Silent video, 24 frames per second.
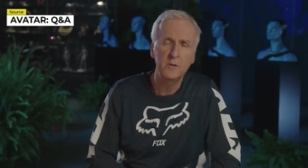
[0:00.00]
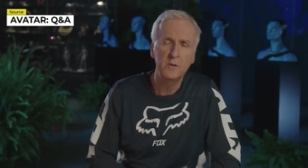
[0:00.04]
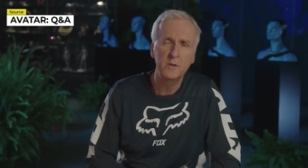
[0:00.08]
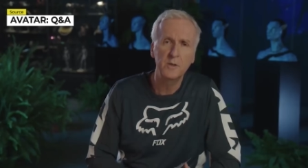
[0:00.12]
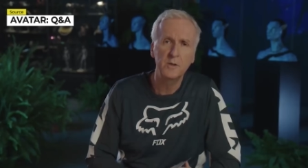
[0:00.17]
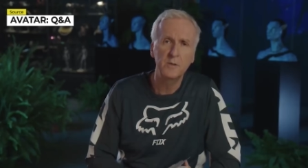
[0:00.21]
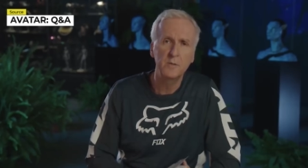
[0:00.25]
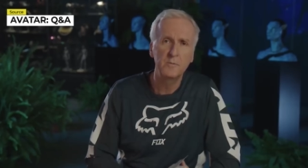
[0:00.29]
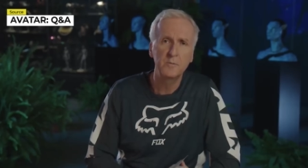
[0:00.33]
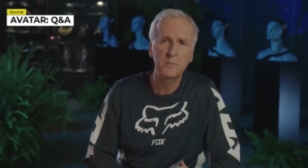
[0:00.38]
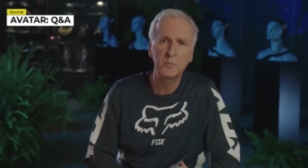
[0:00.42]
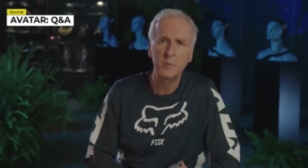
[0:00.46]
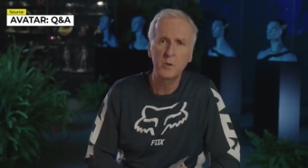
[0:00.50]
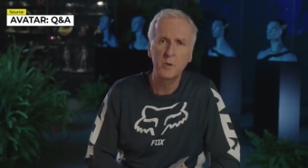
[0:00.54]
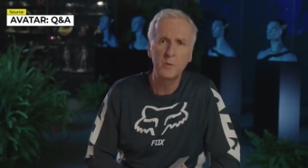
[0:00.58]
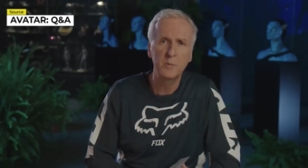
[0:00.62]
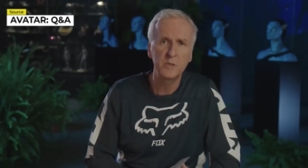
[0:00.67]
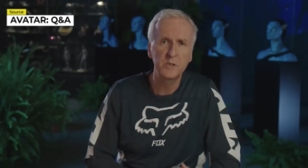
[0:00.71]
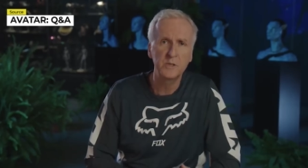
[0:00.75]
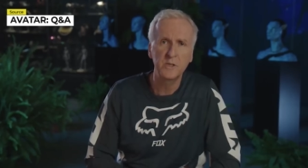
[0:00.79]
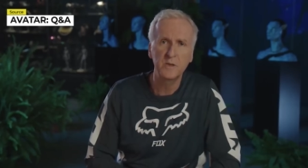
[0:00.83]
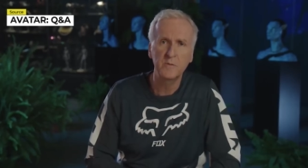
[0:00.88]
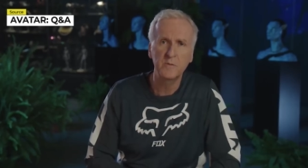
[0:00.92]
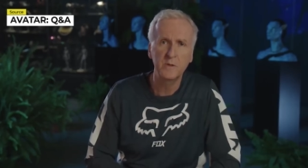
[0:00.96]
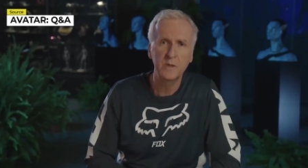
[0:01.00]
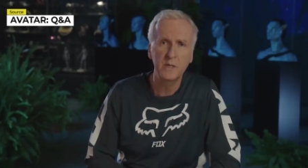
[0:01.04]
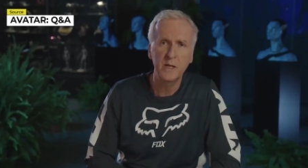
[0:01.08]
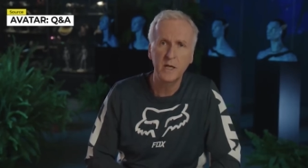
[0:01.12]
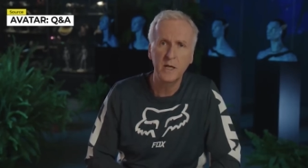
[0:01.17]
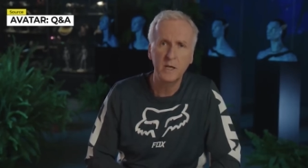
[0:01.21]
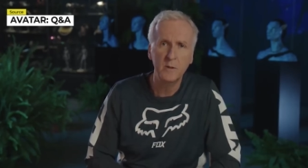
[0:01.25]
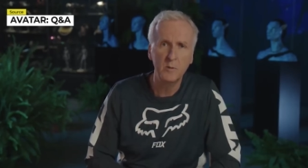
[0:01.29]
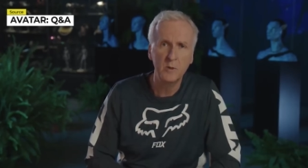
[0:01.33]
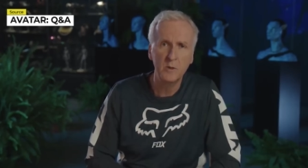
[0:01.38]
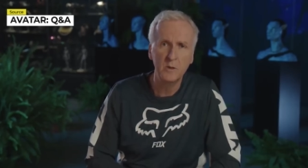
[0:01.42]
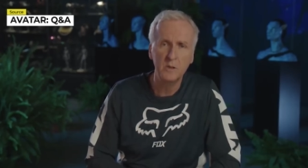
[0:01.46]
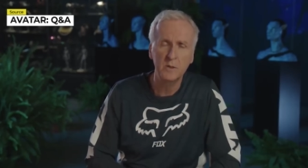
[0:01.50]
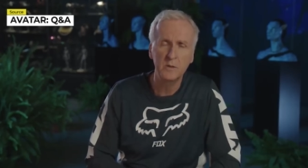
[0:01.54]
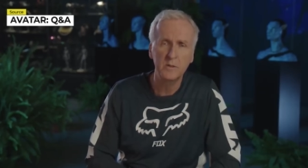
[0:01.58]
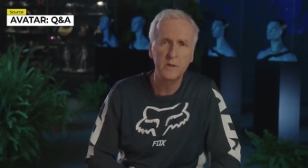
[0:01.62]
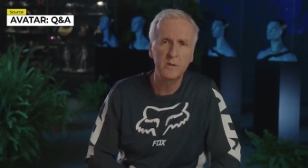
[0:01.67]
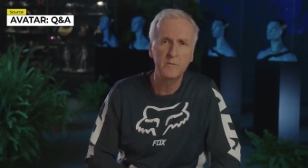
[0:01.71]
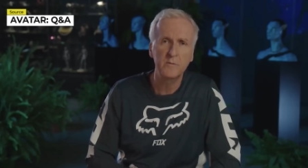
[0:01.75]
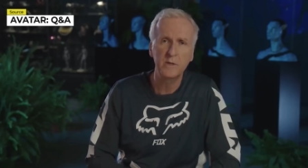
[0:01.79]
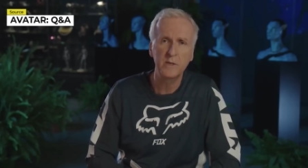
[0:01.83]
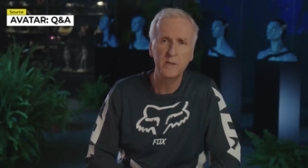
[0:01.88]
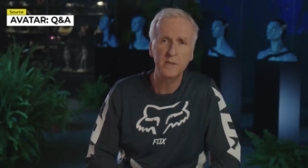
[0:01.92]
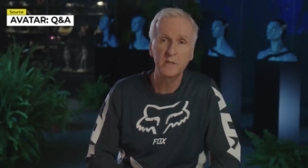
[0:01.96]
and pretty much every animal,
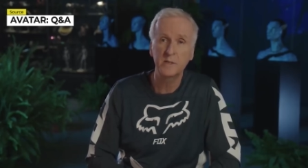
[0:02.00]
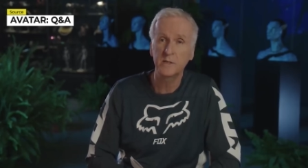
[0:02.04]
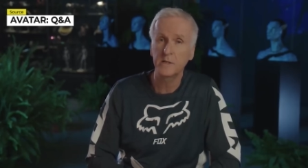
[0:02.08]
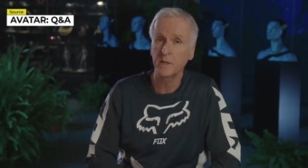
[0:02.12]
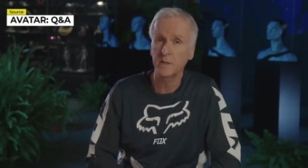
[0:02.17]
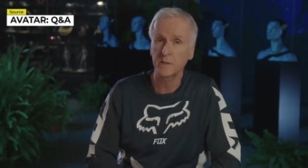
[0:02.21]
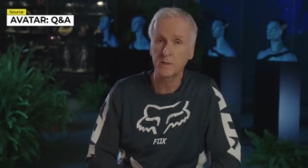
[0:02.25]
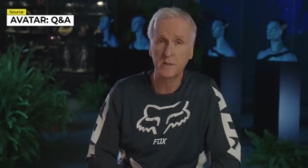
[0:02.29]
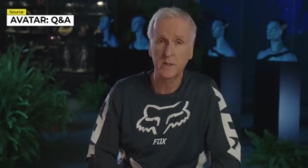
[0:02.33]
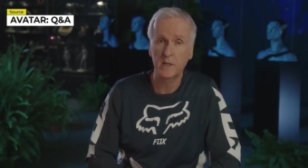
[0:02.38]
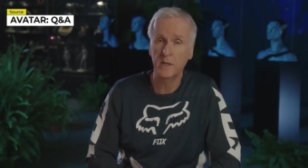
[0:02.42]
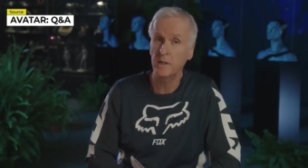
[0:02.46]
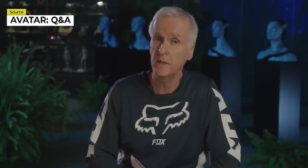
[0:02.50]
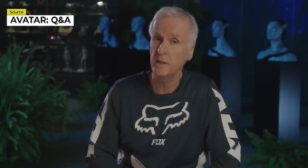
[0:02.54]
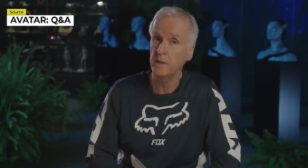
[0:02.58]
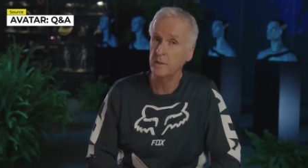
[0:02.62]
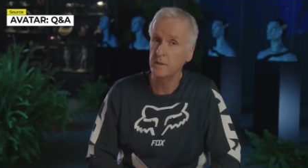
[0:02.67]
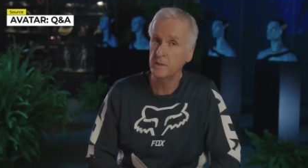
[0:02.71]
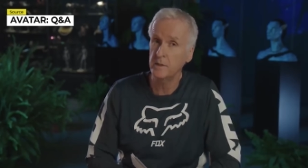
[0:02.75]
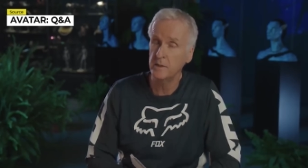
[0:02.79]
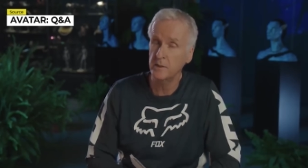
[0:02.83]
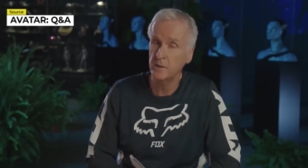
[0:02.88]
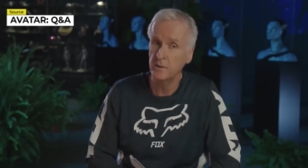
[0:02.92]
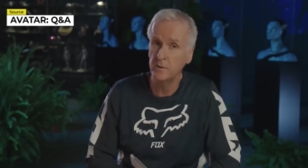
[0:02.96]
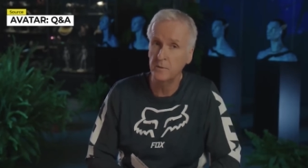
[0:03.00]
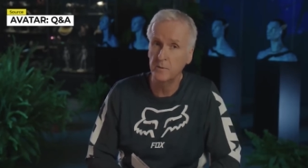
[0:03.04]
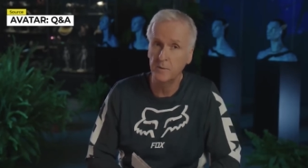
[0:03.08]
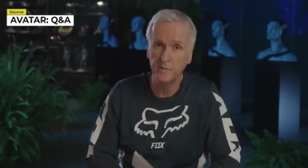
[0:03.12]
every insect's got at least two,